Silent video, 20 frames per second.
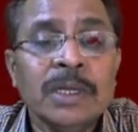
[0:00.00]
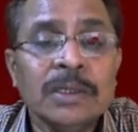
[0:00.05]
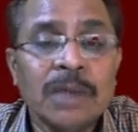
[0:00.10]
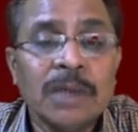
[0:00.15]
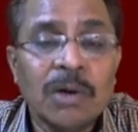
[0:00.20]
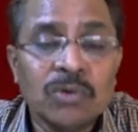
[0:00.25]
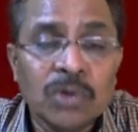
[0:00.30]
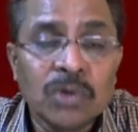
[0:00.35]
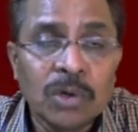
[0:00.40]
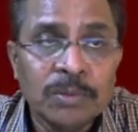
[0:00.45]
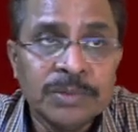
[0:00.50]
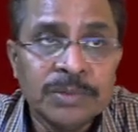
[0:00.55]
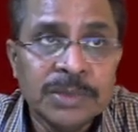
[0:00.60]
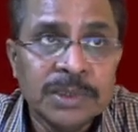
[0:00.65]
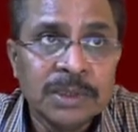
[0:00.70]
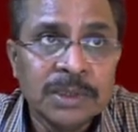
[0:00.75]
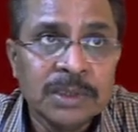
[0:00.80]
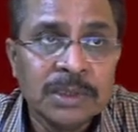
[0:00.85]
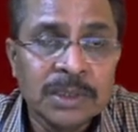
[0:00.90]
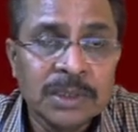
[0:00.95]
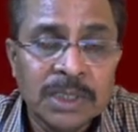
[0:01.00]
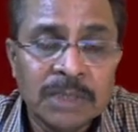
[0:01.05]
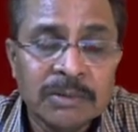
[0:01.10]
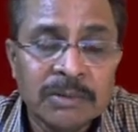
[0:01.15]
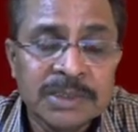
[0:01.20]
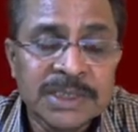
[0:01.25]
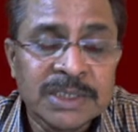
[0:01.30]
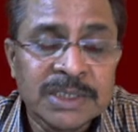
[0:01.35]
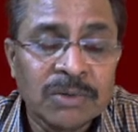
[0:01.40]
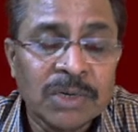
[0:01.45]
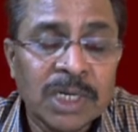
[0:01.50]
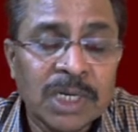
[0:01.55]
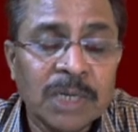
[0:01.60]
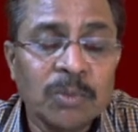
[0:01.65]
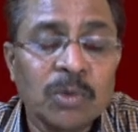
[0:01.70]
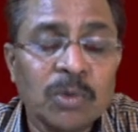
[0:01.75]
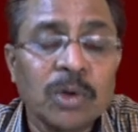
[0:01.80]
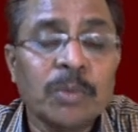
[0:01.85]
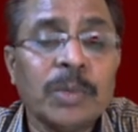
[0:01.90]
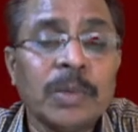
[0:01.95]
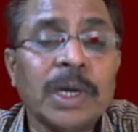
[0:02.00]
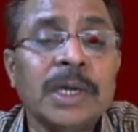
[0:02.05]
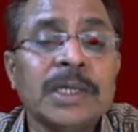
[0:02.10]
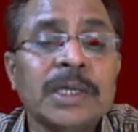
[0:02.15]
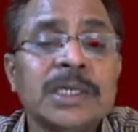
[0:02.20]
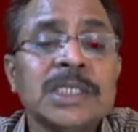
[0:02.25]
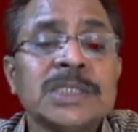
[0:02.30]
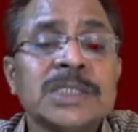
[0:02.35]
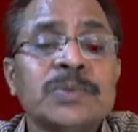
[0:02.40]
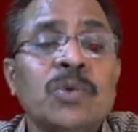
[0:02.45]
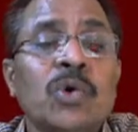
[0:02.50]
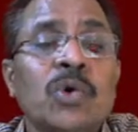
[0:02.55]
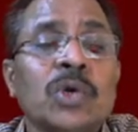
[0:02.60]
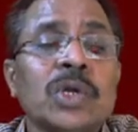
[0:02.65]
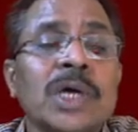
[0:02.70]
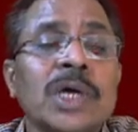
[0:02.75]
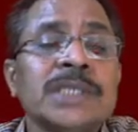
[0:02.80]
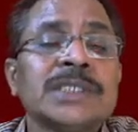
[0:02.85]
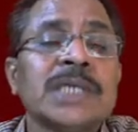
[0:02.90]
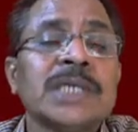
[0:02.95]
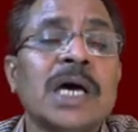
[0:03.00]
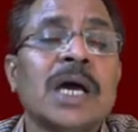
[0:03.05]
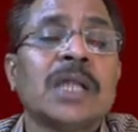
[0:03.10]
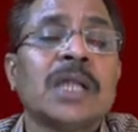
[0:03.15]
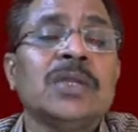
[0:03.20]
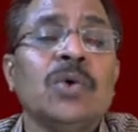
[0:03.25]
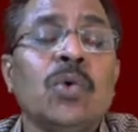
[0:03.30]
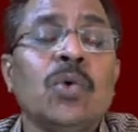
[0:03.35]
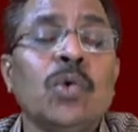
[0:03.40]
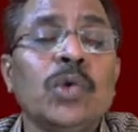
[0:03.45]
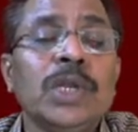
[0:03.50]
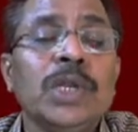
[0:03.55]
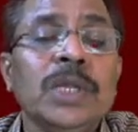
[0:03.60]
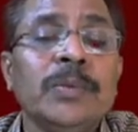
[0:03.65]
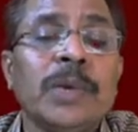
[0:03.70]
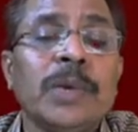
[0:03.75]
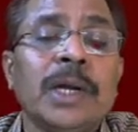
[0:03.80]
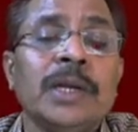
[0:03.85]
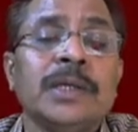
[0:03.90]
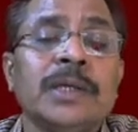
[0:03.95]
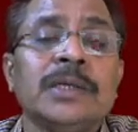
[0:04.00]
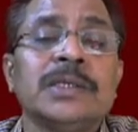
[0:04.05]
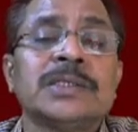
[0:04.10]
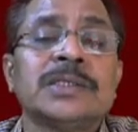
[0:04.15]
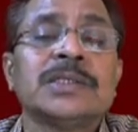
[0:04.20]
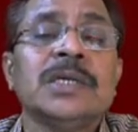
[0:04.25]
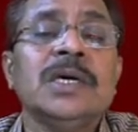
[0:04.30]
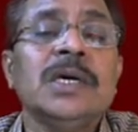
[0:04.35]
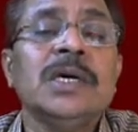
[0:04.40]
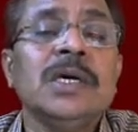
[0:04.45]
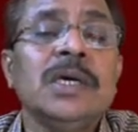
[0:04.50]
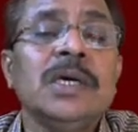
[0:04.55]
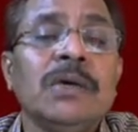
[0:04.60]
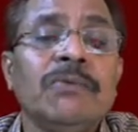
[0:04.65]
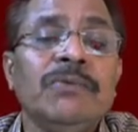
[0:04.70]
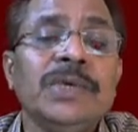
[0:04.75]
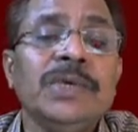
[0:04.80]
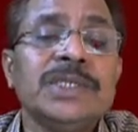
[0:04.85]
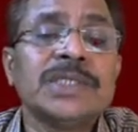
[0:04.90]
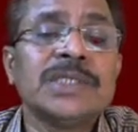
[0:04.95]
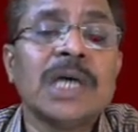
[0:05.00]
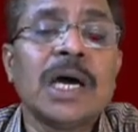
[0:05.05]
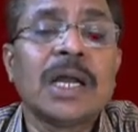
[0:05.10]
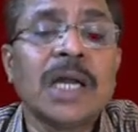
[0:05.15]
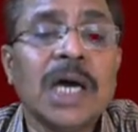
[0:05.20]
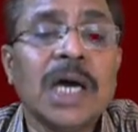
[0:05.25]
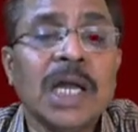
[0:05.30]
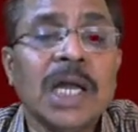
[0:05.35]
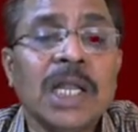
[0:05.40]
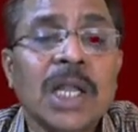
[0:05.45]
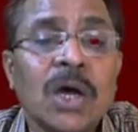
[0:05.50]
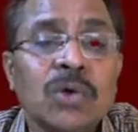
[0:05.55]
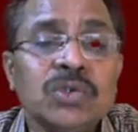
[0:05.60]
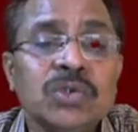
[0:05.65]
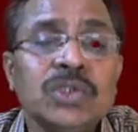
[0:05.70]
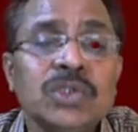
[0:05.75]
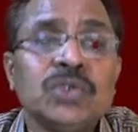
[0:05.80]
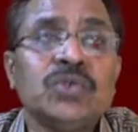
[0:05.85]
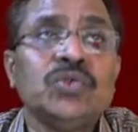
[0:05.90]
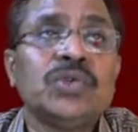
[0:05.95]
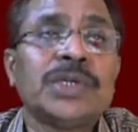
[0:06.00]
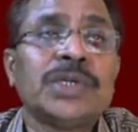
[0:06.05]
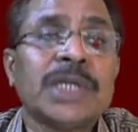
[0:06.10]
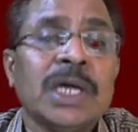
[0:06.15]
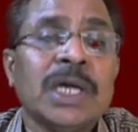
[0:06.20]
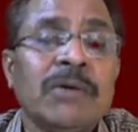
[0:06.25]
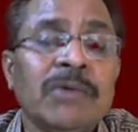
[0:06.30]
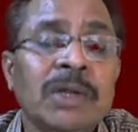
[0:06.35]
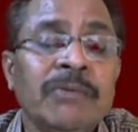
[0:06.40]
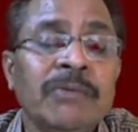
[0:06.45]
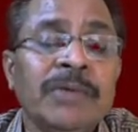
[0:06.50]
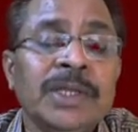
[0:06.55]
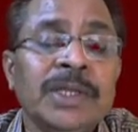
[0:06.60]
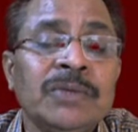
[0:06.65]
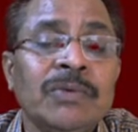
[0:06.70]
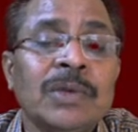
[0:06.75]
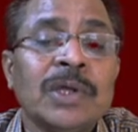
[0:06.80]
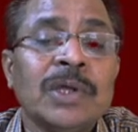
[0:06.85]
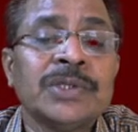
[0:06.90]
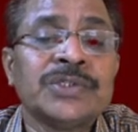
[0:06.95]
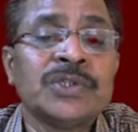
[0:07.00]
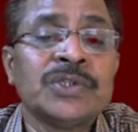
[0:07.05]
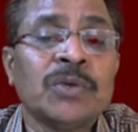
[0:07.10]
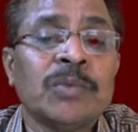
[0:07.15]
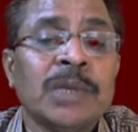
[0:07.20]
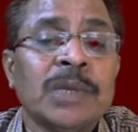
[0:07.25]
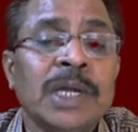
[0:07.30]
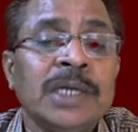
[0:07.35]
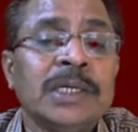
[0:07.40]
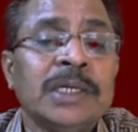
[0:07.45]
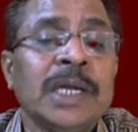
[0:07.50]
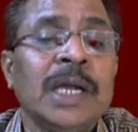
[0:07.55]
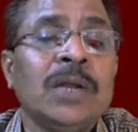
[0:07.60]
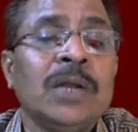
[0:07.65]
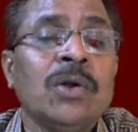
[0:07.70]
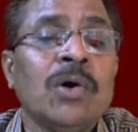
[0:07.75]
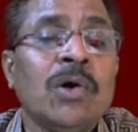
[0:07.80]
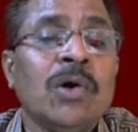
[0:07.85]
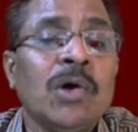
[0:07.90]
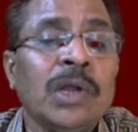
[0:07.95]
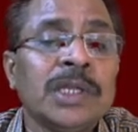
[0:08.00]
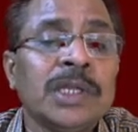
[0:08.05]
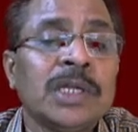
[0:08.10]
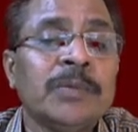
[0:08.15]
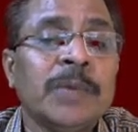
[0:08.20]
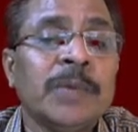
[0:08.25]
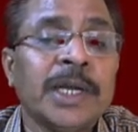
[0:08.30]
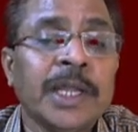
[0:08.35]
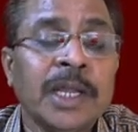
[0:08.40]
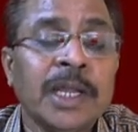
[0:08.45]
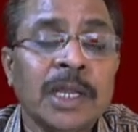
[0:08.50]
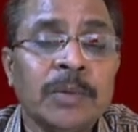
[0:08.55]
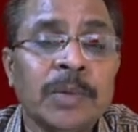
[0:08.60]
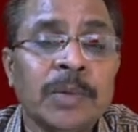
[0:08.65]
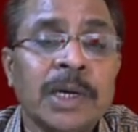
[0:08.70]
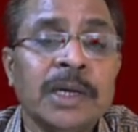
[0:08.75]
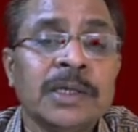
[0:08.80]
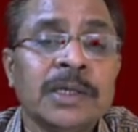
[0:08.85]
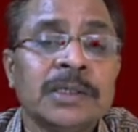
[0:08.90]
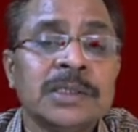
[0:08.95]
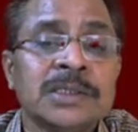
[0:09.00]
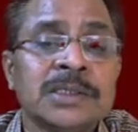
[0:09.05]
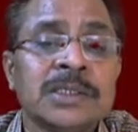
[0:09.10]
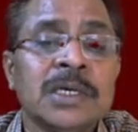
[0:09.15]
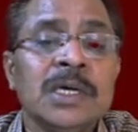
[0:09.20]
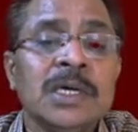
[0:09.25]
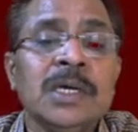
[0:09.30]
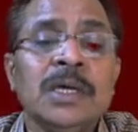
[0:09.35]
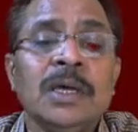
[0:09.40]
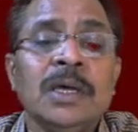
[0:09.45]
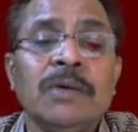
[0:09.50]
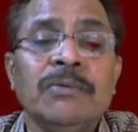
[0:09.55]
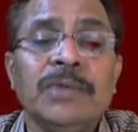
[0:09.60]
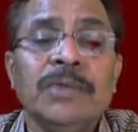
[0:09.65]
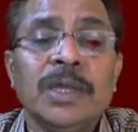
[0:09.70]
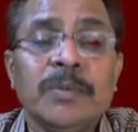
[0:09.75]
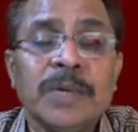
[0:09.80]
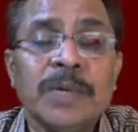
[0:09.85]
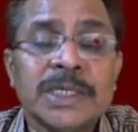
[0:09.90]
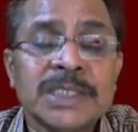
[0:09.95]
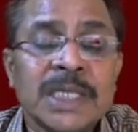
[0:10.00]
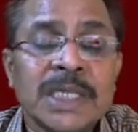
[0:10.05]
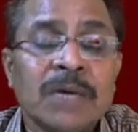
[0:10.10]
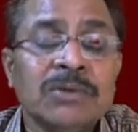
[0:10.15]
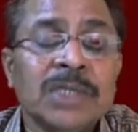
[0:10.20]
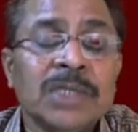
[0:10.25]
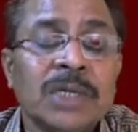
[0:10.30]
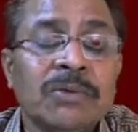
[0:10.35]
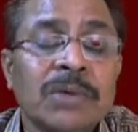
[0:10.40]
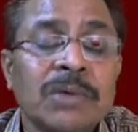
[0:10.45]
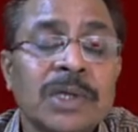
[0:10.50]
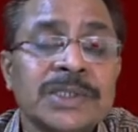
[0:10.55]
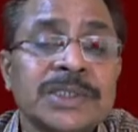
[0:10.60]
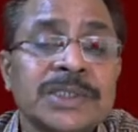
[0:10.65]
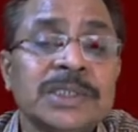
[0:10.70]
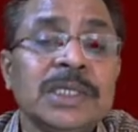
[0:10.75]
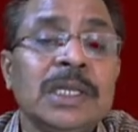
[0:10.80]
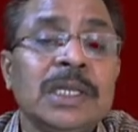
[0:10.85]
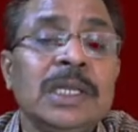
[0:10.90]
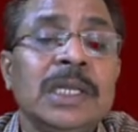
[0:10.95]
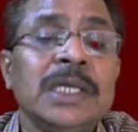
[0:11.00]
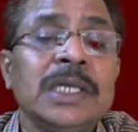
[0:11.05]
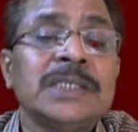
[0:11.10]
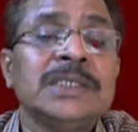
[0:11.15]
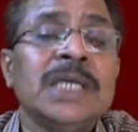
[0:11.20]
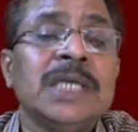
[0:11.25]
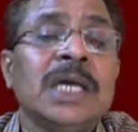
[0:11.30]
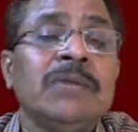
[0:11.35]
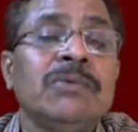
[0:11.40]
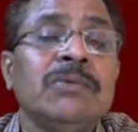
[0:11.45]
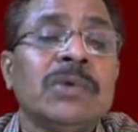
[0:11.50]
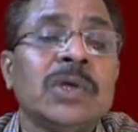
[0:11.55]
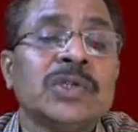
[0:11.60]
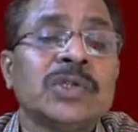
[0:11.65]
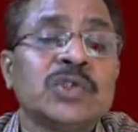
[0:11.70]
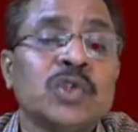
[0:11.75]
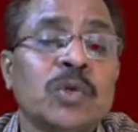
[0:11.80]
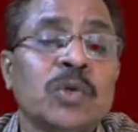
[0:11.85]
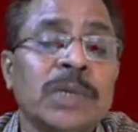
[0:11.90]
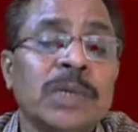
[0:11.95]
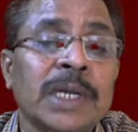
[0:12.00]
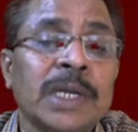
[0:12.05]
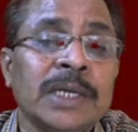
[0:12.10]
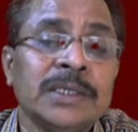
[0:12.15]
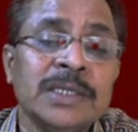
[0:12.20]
Out of the given several number of particles, photons are the only particles which are allowed to travel with velocity of light, and all other material particles, they must have their velocity less than velocity of light.